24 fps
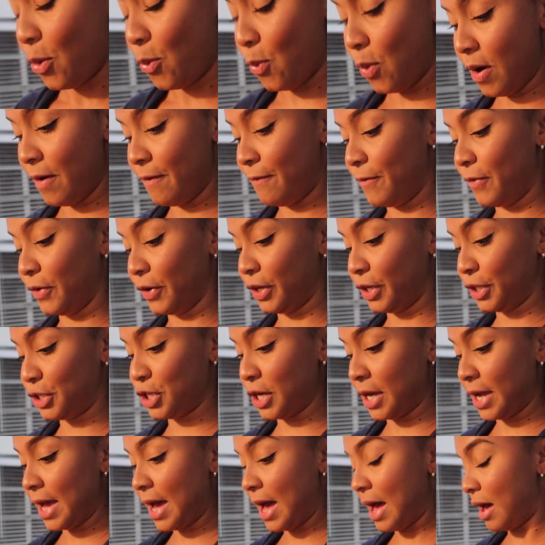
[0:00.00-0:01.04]
what footage
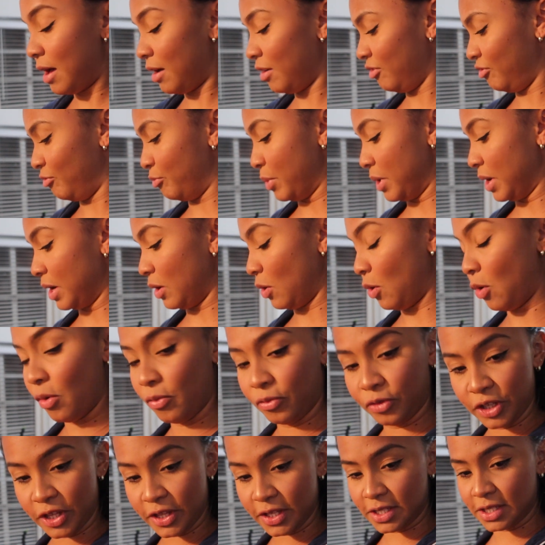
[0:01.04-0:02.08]
I have, but
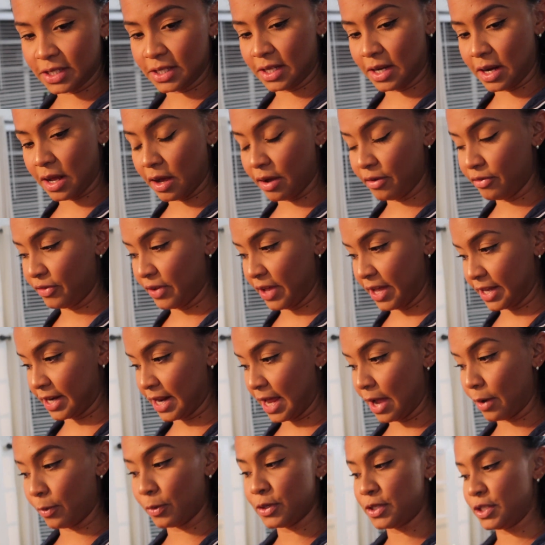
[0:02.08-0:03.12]
hopefully this is enough, and
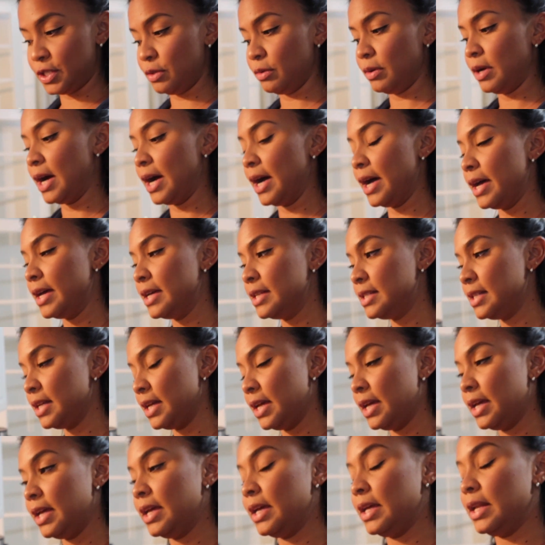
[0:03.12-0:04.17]
I will see you guys
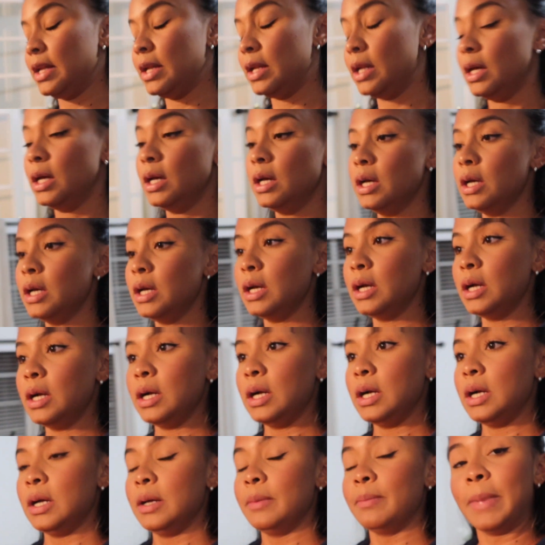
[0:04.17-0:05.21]
in
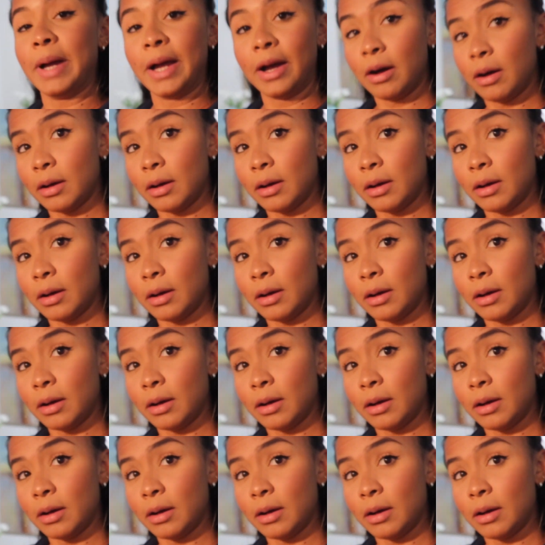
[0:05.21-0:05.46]
my